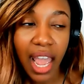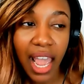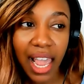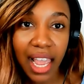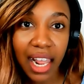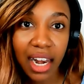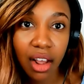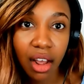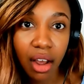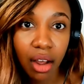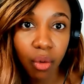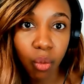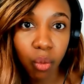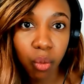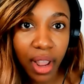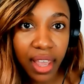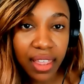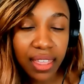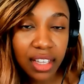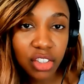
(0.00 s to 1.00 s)
And a
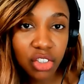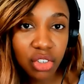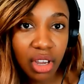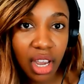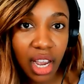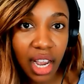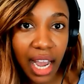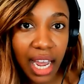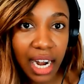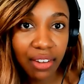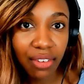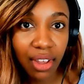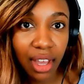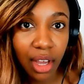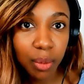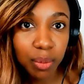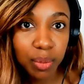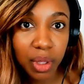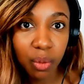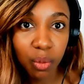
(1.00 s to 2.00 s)
way that you can kind of
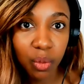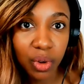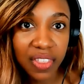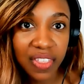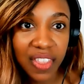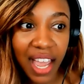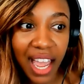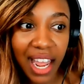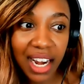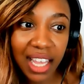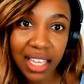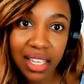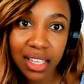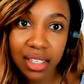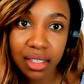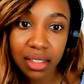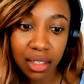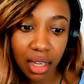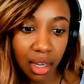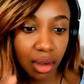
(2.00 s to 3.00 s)
help them with that
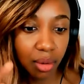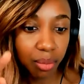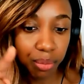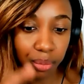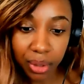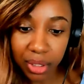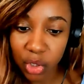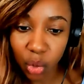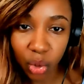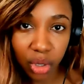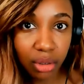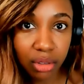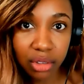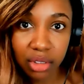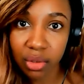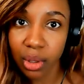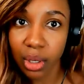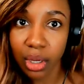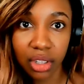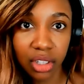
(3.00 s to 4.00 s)
is Put Twinkle
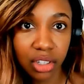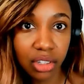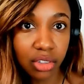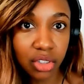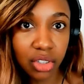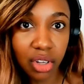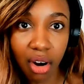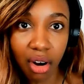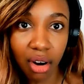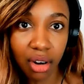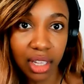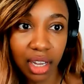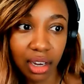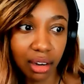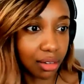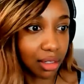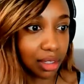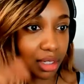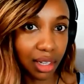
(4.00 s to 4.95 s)
Twinkle Little Star in there.